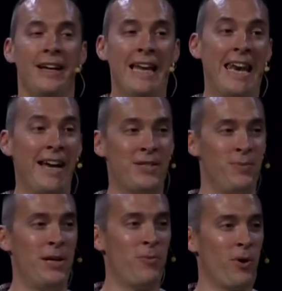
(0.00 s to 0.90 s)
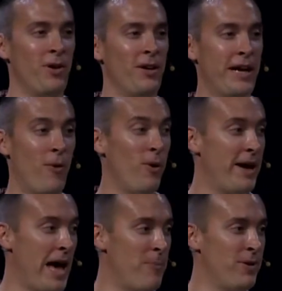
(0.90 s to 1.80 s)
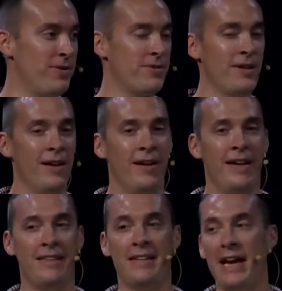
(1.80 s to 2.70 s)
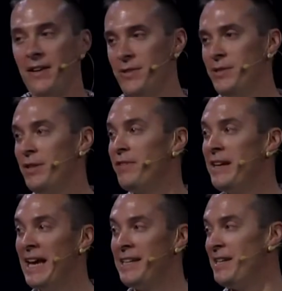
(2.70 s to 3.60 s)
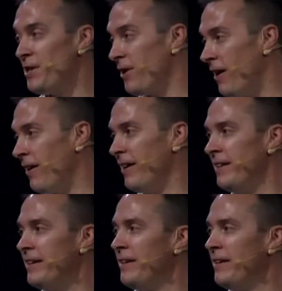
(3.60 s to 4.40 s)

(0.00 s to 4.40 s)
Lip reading: next week we're going to look at what happens and the dangers of connecting your heart